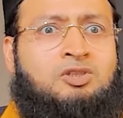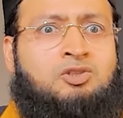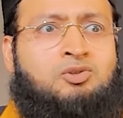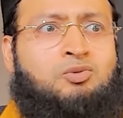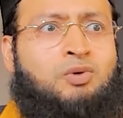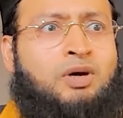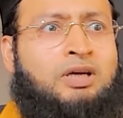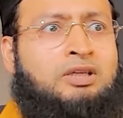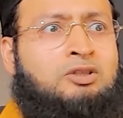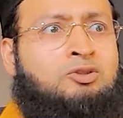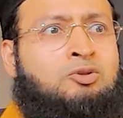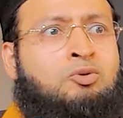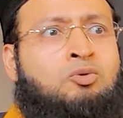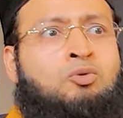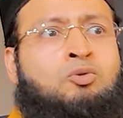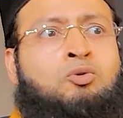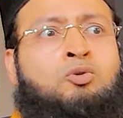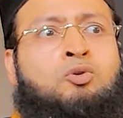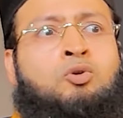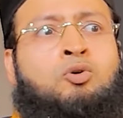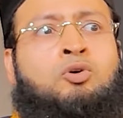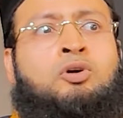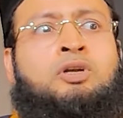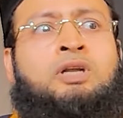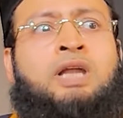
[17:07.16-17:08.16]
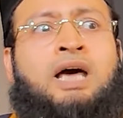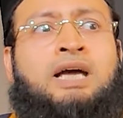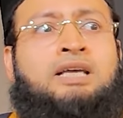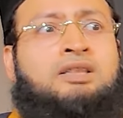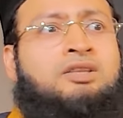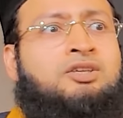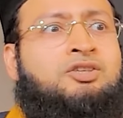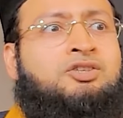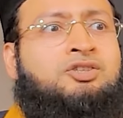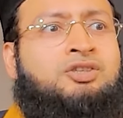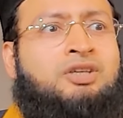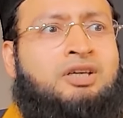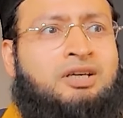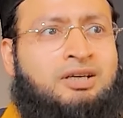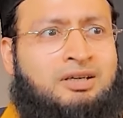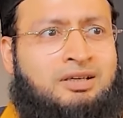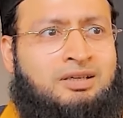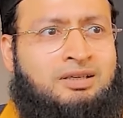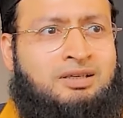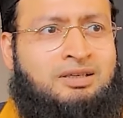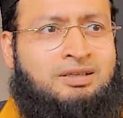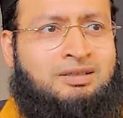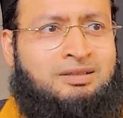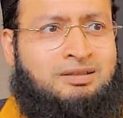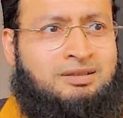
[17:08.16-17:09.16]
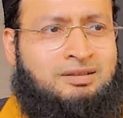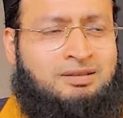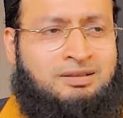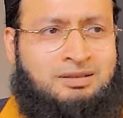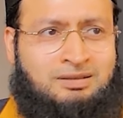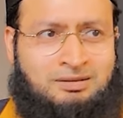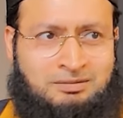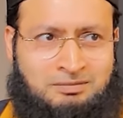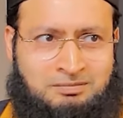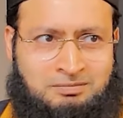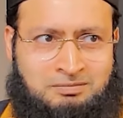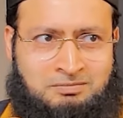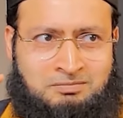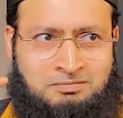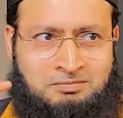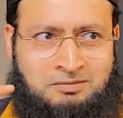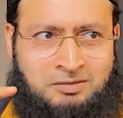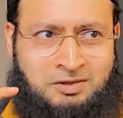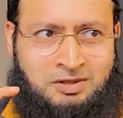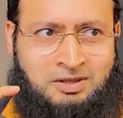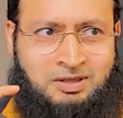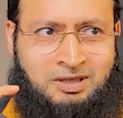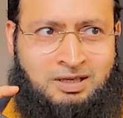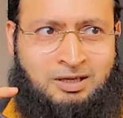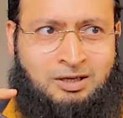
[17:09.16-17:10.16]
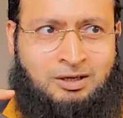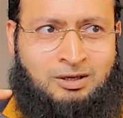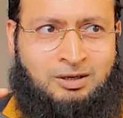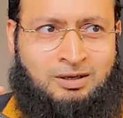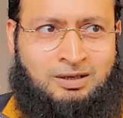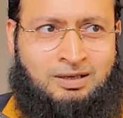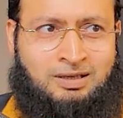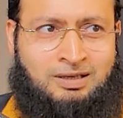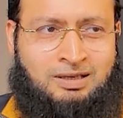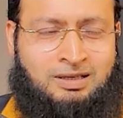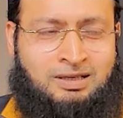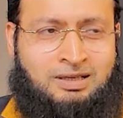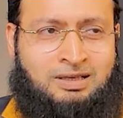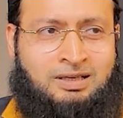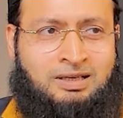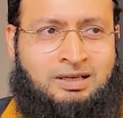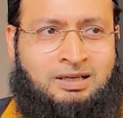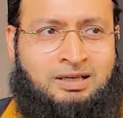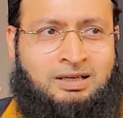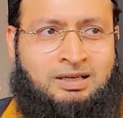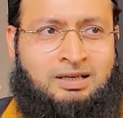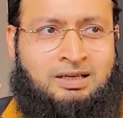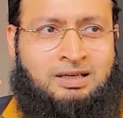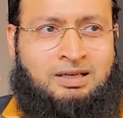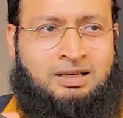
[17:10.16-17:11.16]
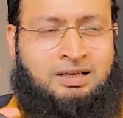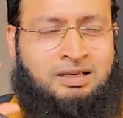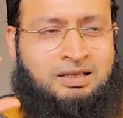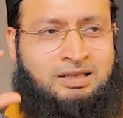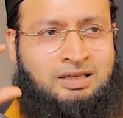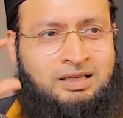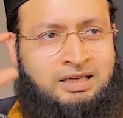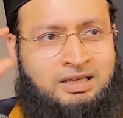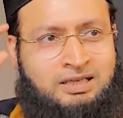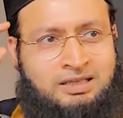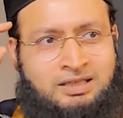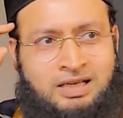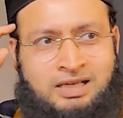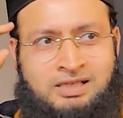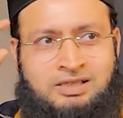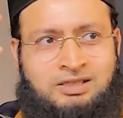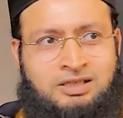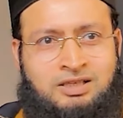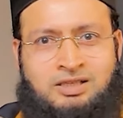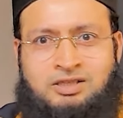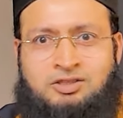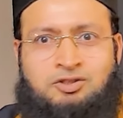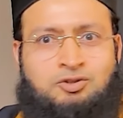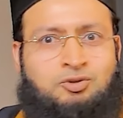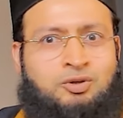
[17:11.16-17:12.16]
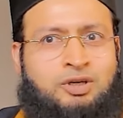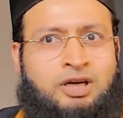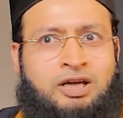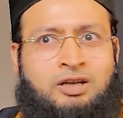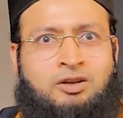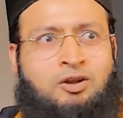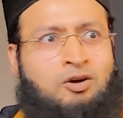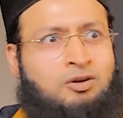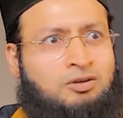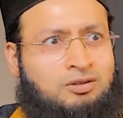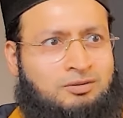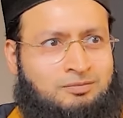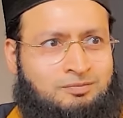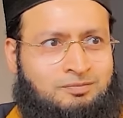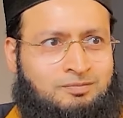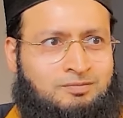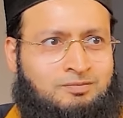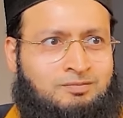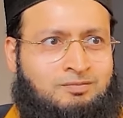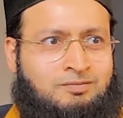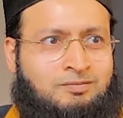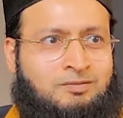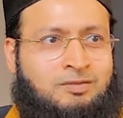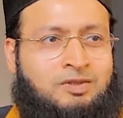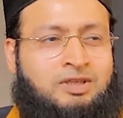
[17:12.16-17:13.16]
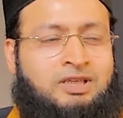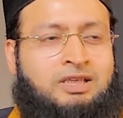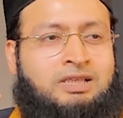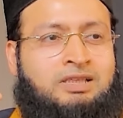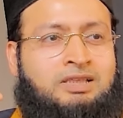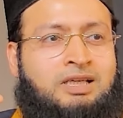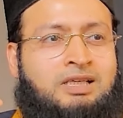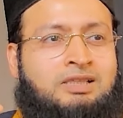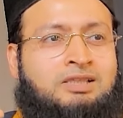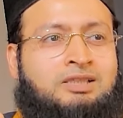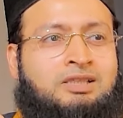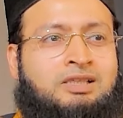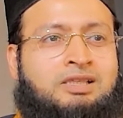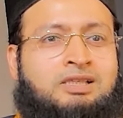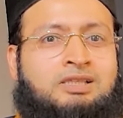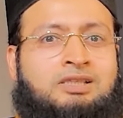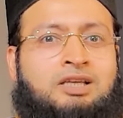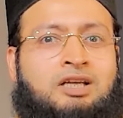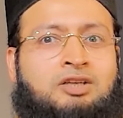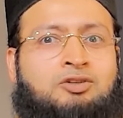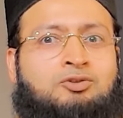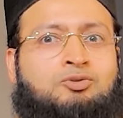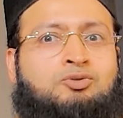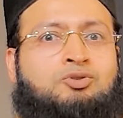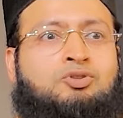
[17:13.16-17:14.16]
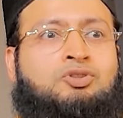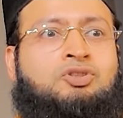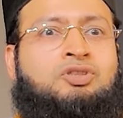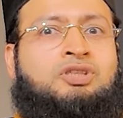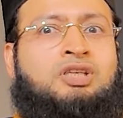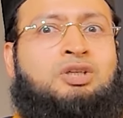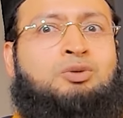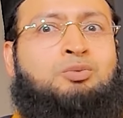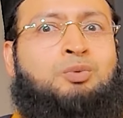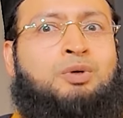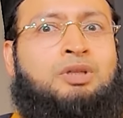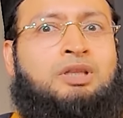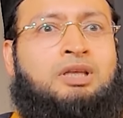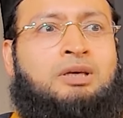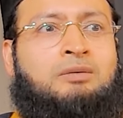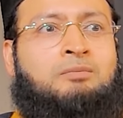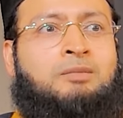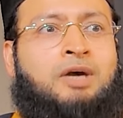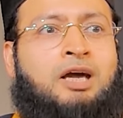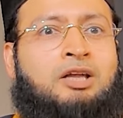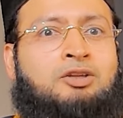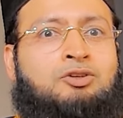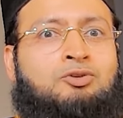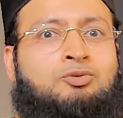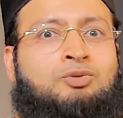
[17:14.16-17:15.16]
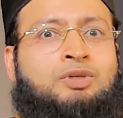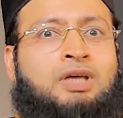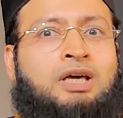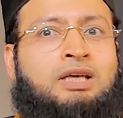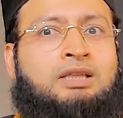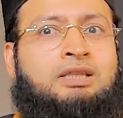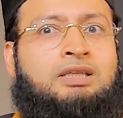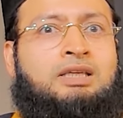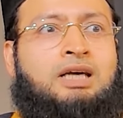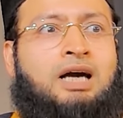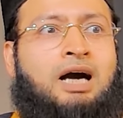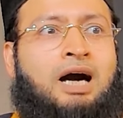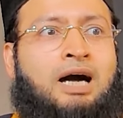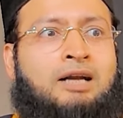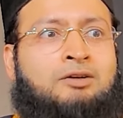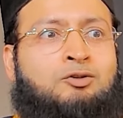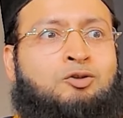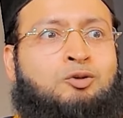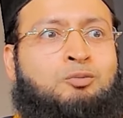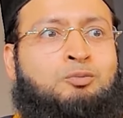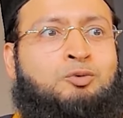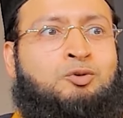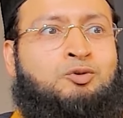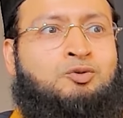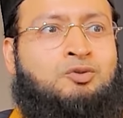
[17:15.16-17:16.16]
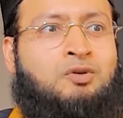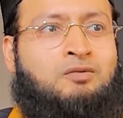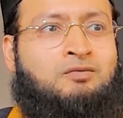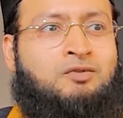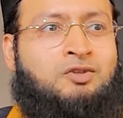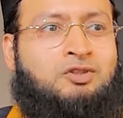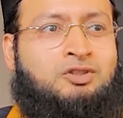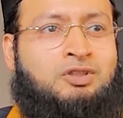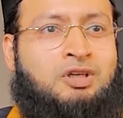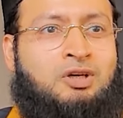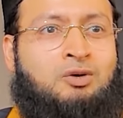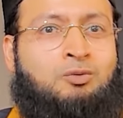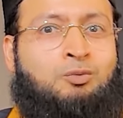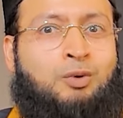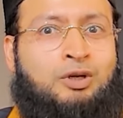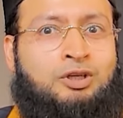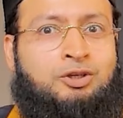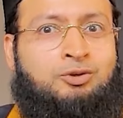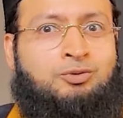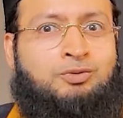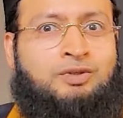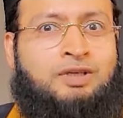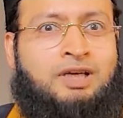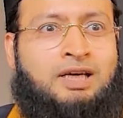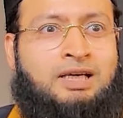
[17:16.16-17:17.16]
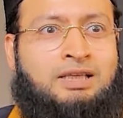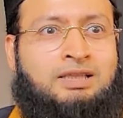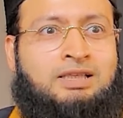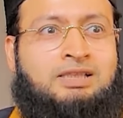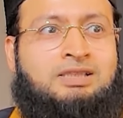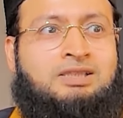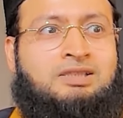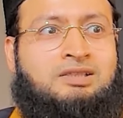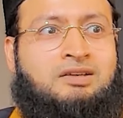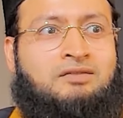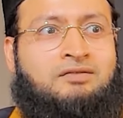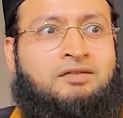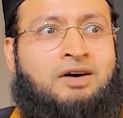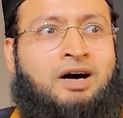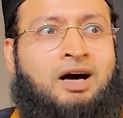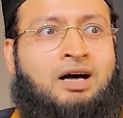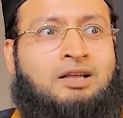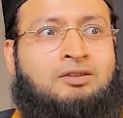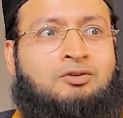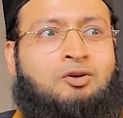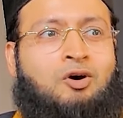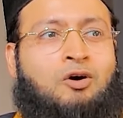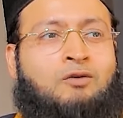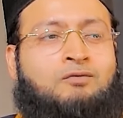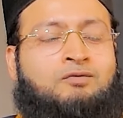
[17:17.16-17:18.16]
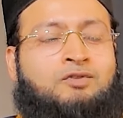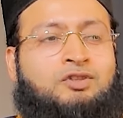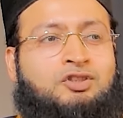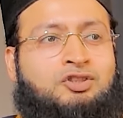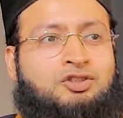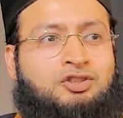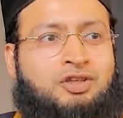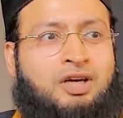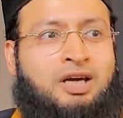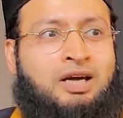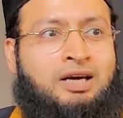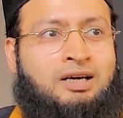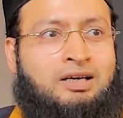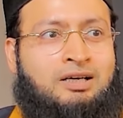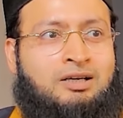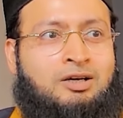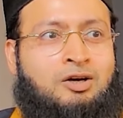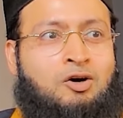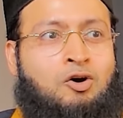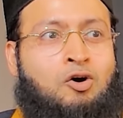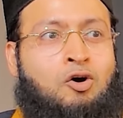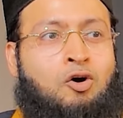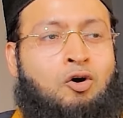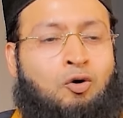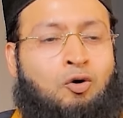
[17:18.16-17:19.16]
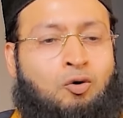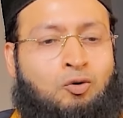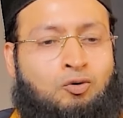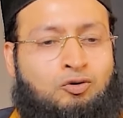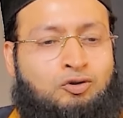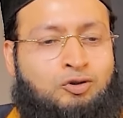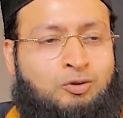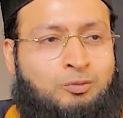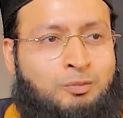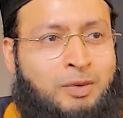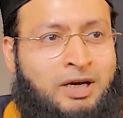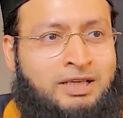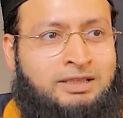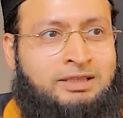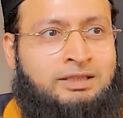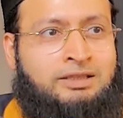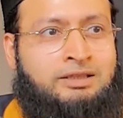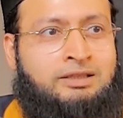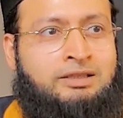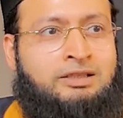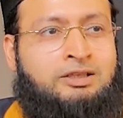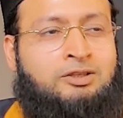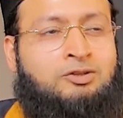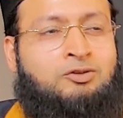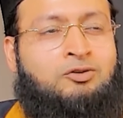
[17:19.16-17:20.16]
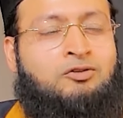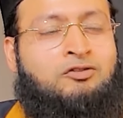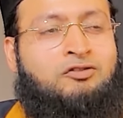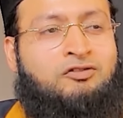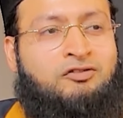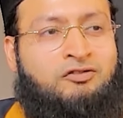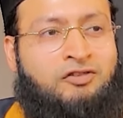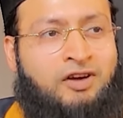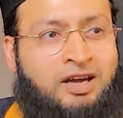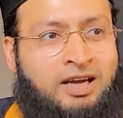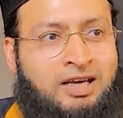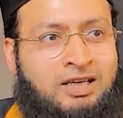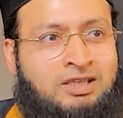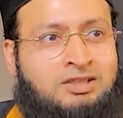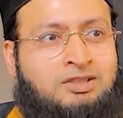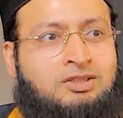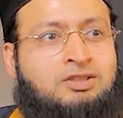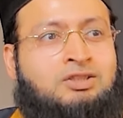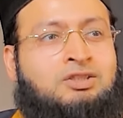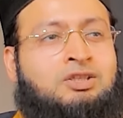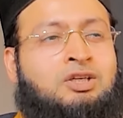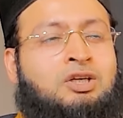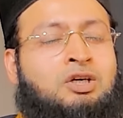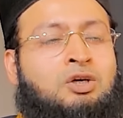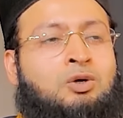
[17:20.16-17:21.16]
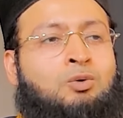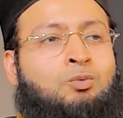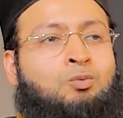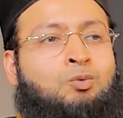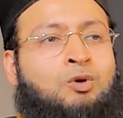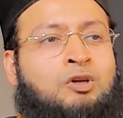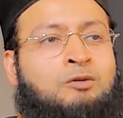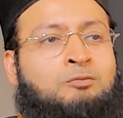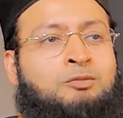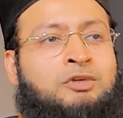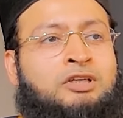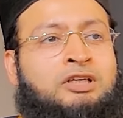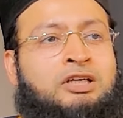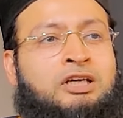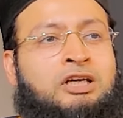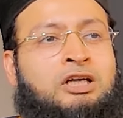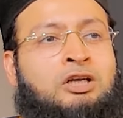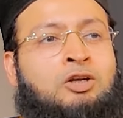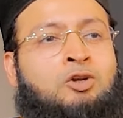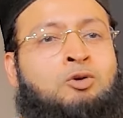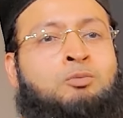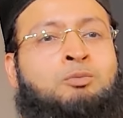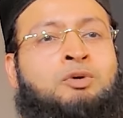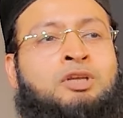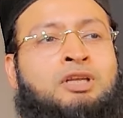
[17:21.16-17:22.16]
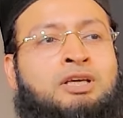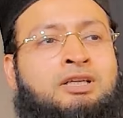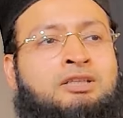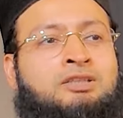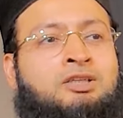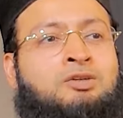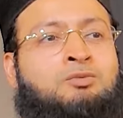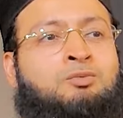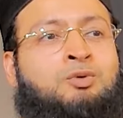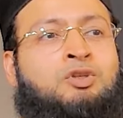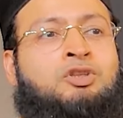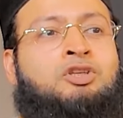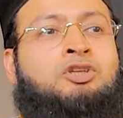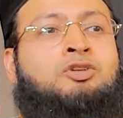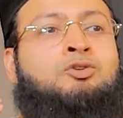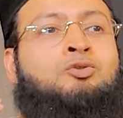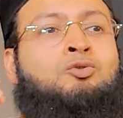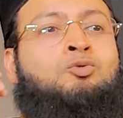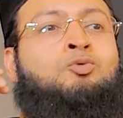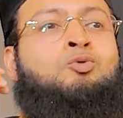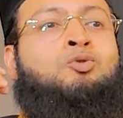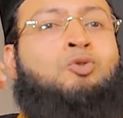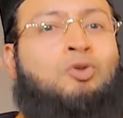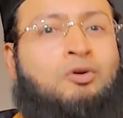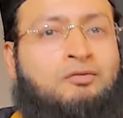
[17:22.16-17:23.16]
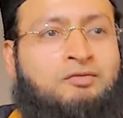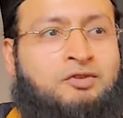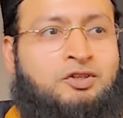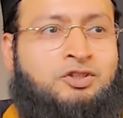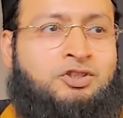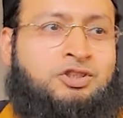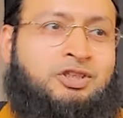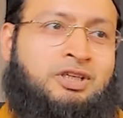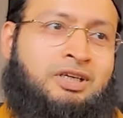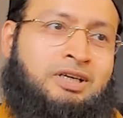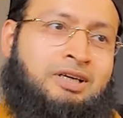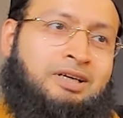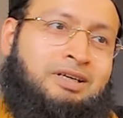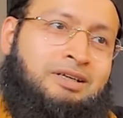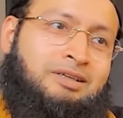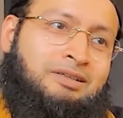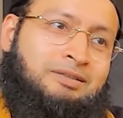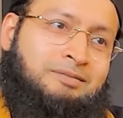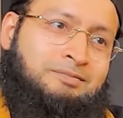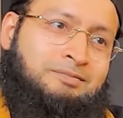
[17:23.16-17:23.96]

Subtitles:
trying to look like the sheikh here. The intention is you cannot. The intention is that you sit with him and you take the attributes of the sheikh. When you take the sifat of the sheikh, automatically your face will be illuminated with the noor of the sheikh.